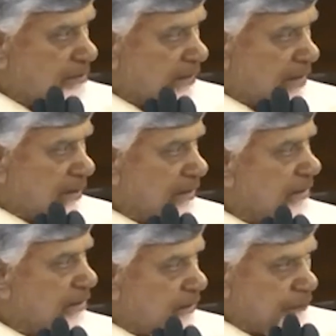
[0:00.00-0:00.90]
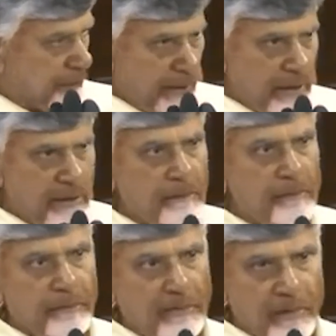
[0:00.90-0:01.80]
My friend
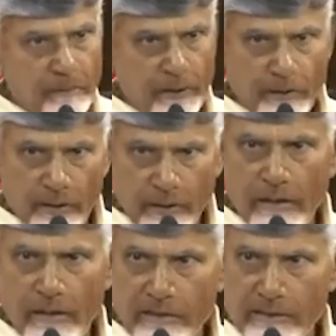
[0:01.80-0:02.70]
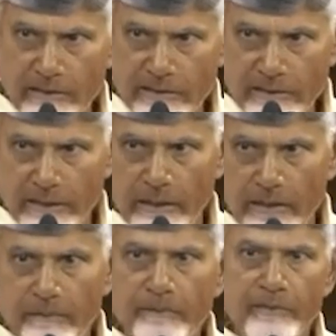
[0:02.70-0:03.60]
Pawan Kalyanji is here,
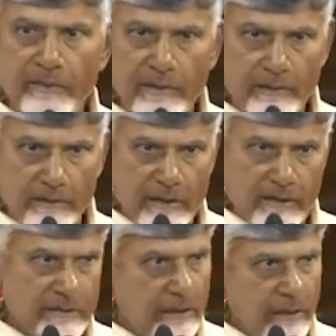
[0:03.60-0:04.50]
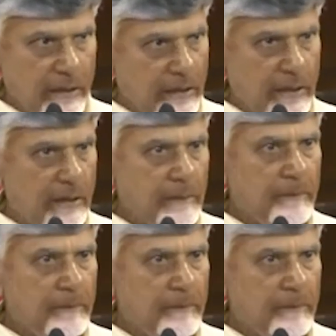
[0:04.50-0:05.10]
Janasena leader.